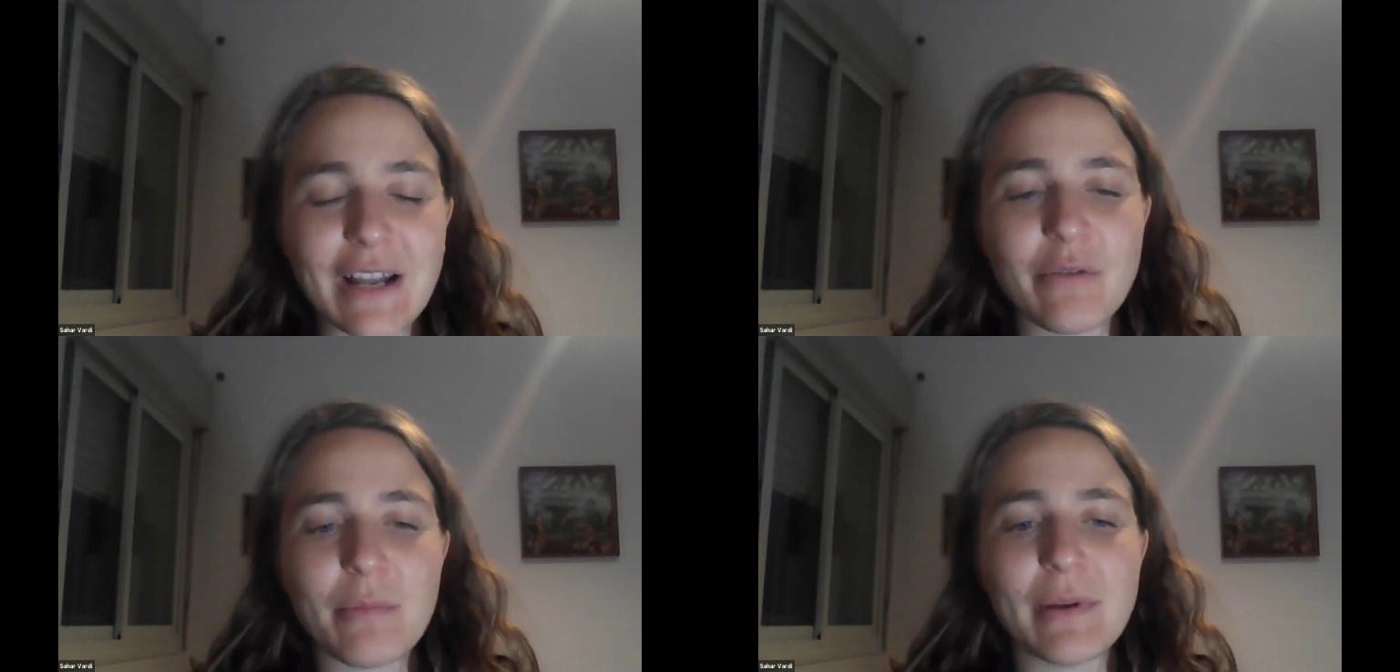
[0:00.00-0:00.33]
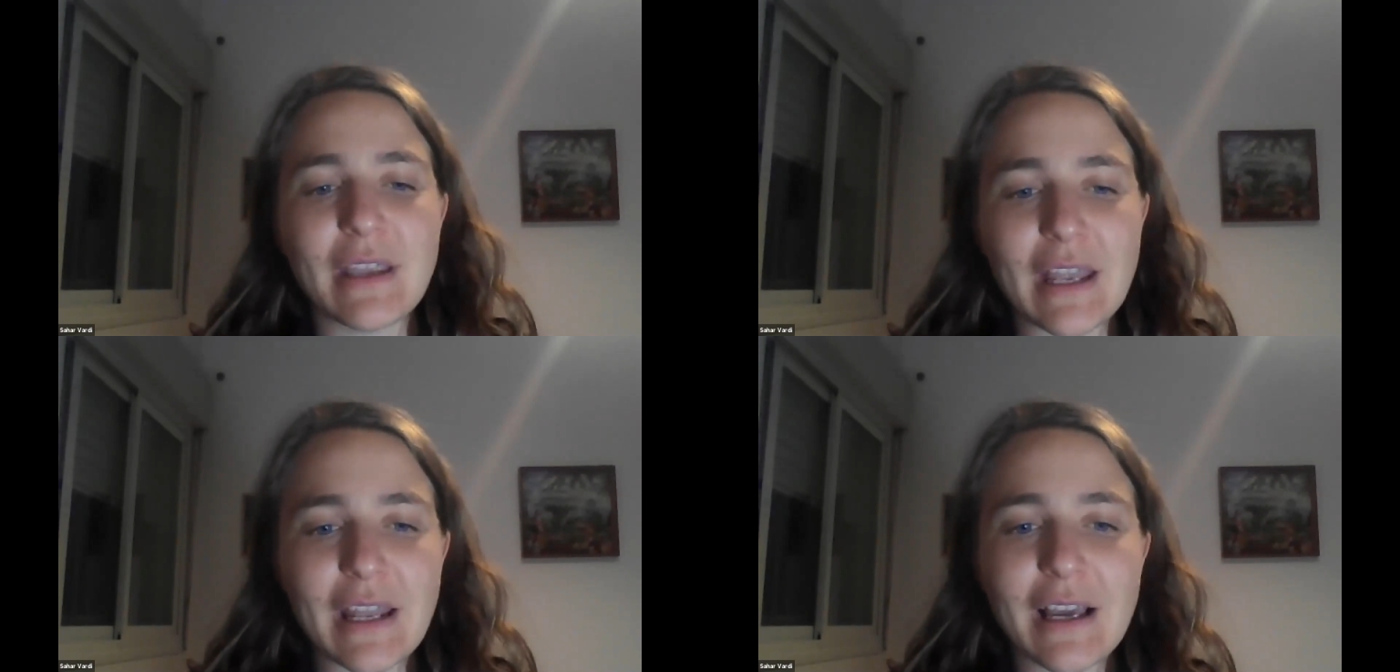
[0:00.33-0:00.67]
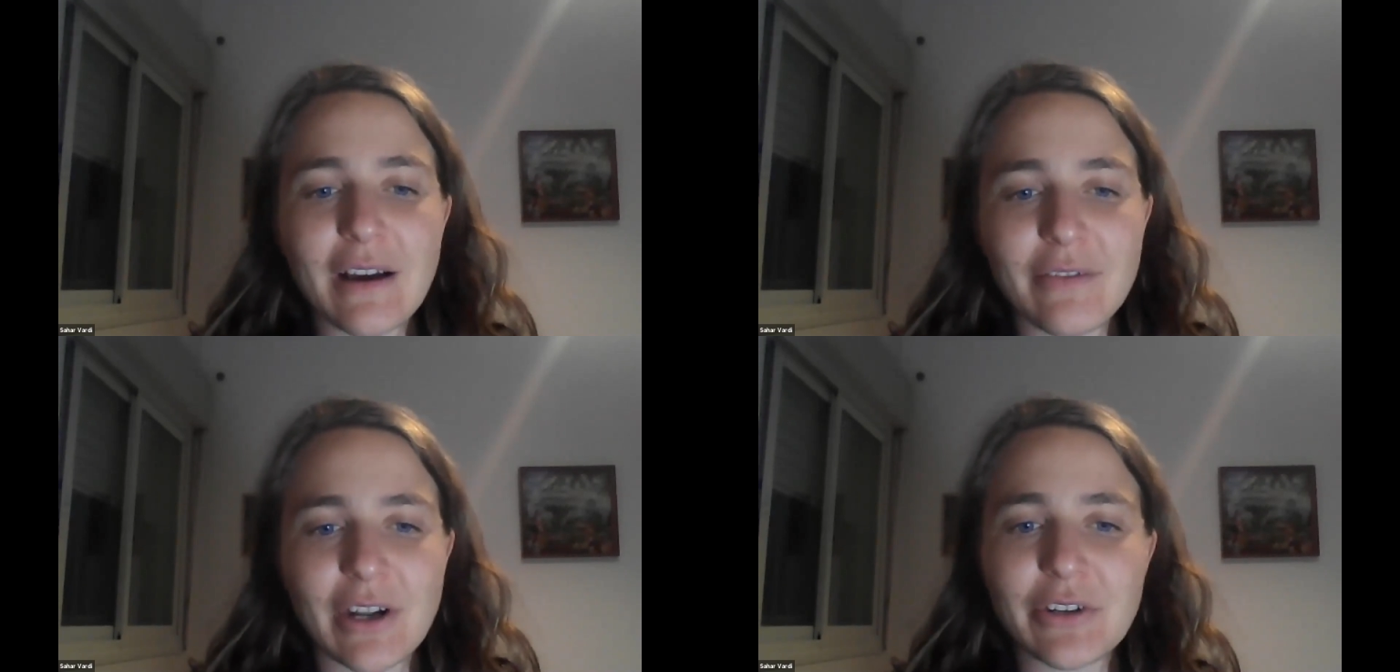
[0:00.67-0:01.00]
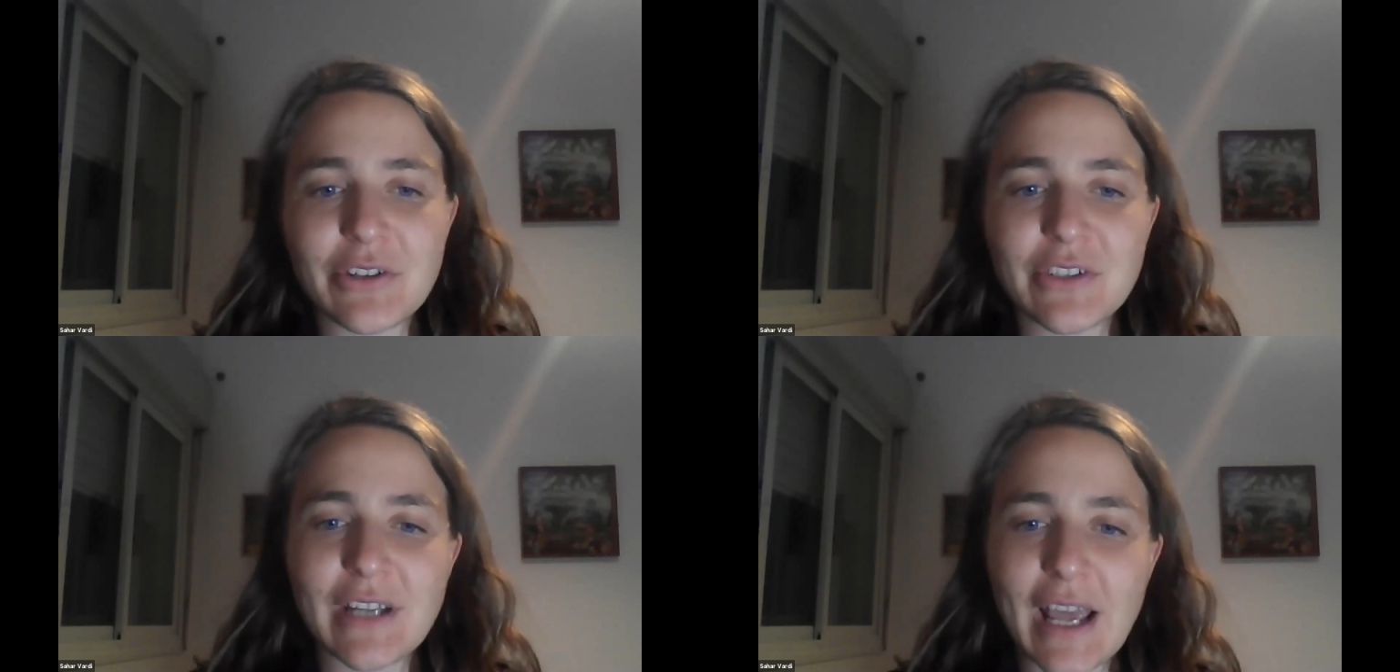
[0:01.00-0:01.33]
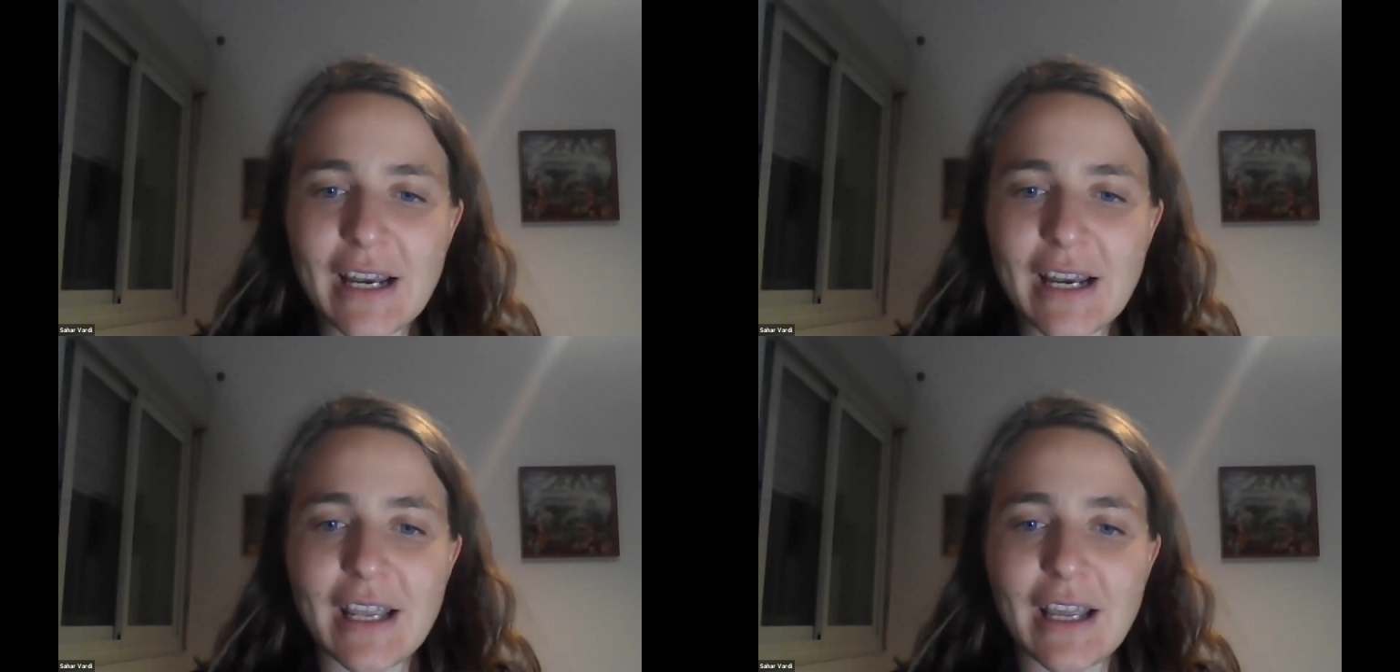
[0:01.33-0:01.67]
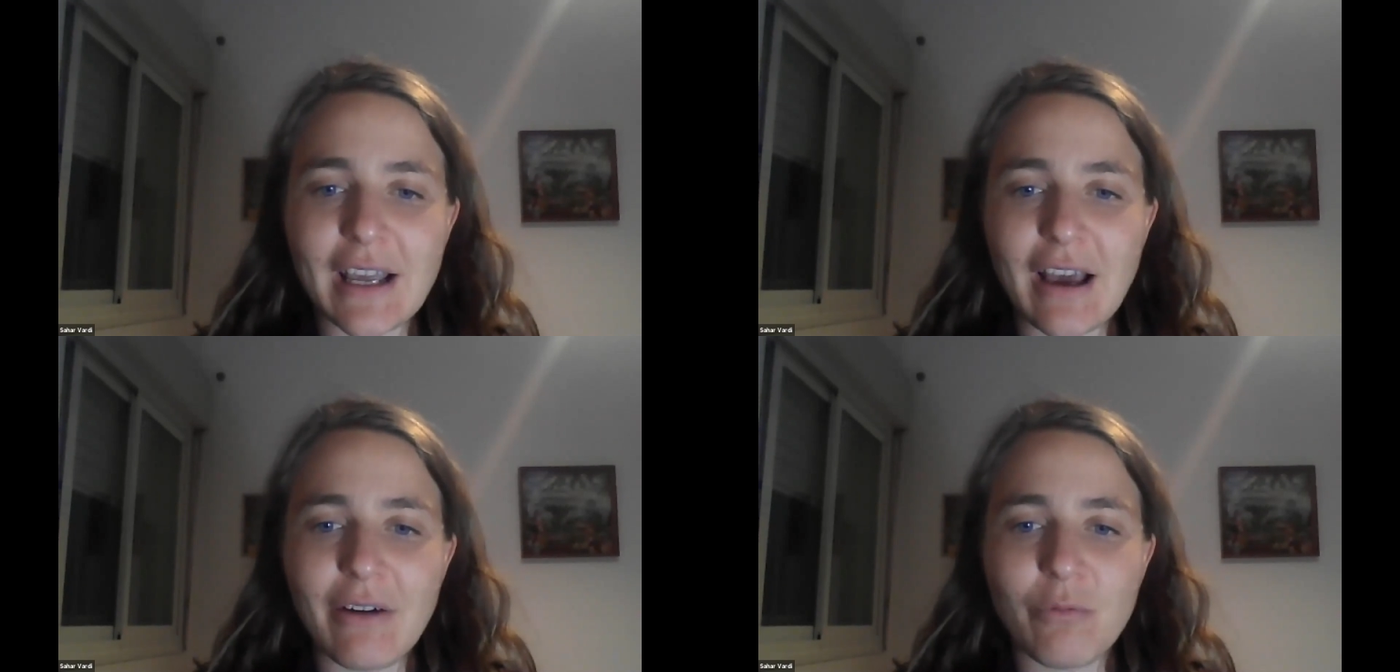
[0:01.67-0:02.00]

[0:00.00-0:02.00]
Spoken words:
kind of a beginning of an understanding